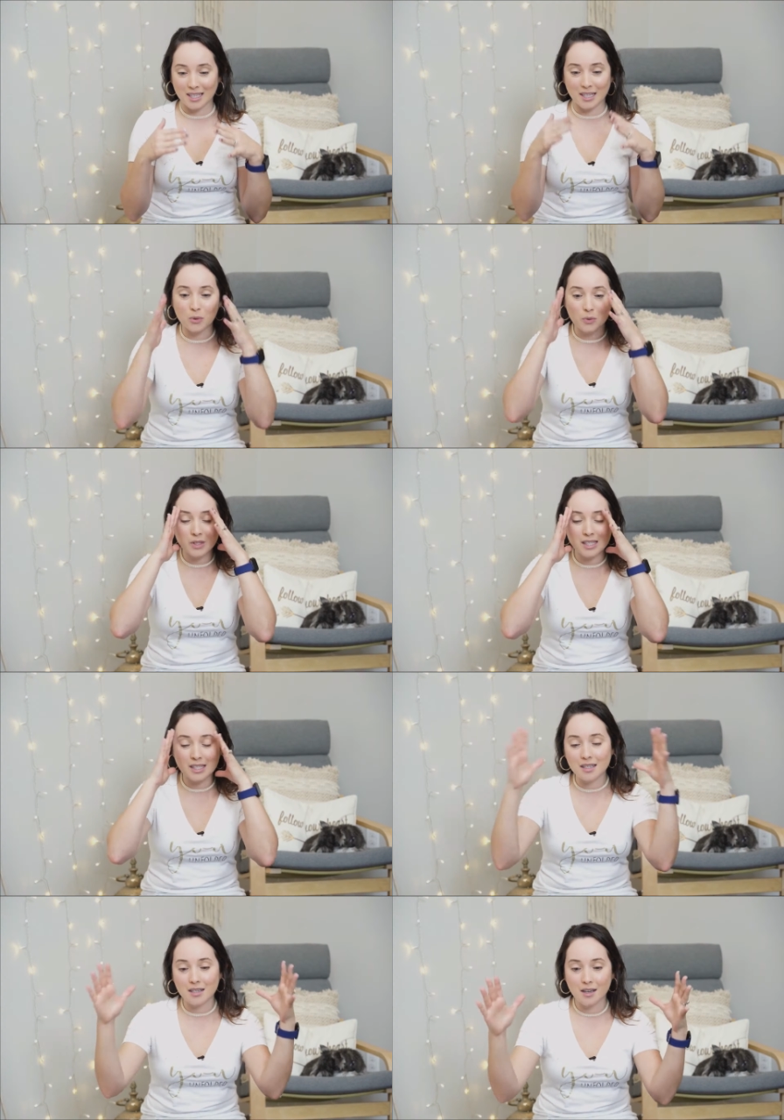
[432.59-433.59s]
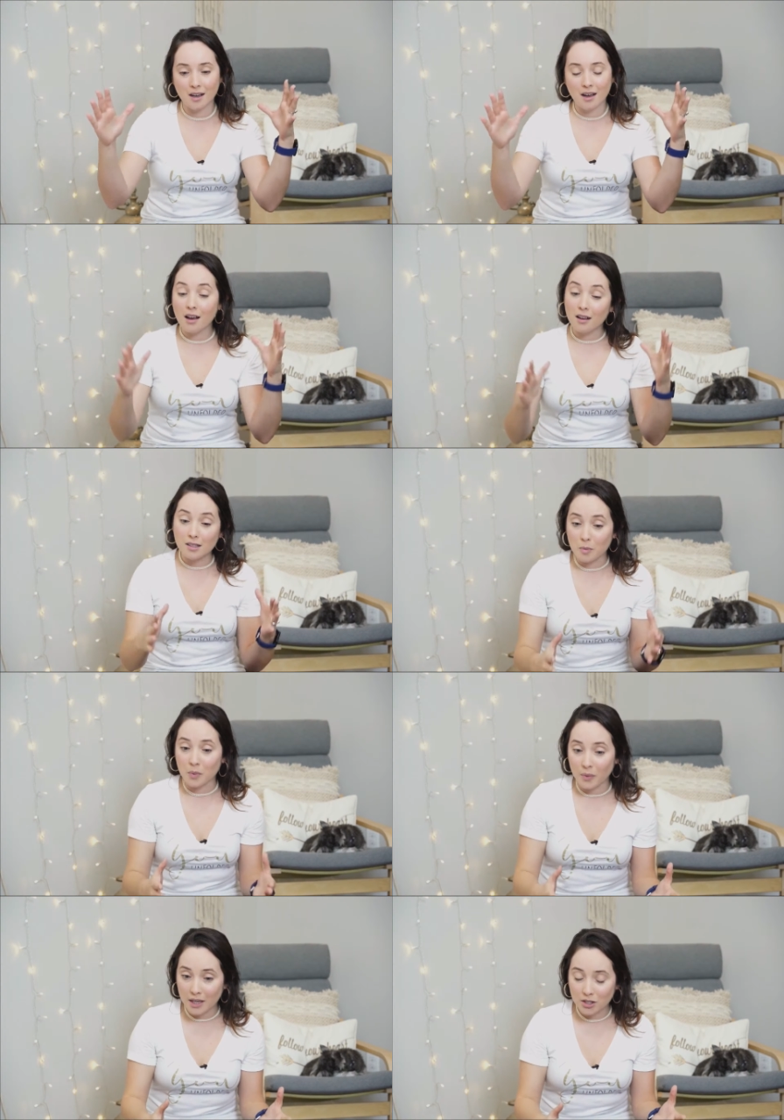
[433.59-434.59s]
They don't see a
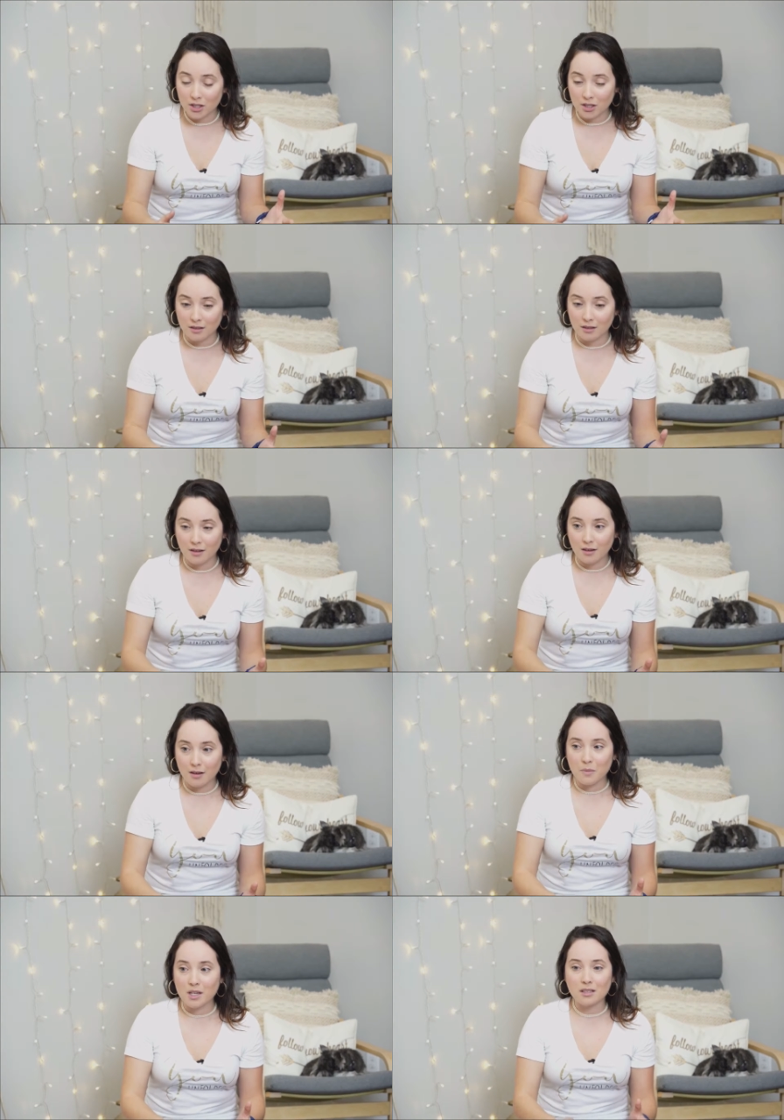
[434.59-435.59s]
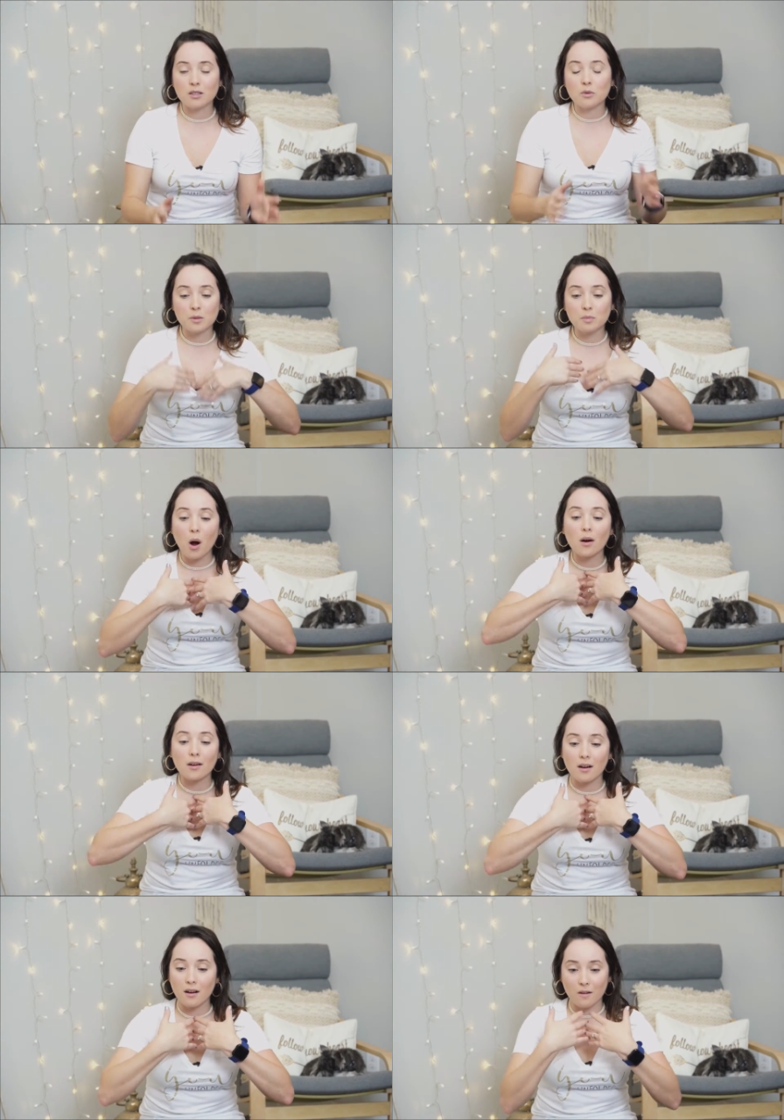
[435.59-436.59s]
separation because it was
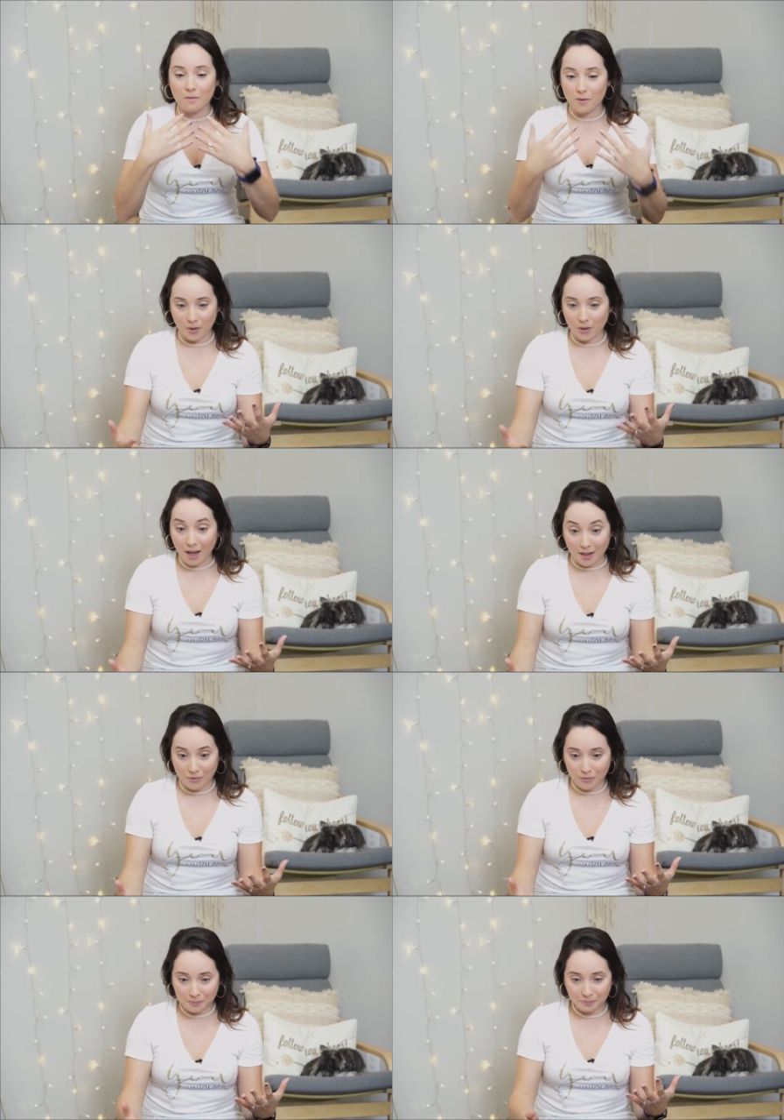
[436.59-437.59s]
part of their life.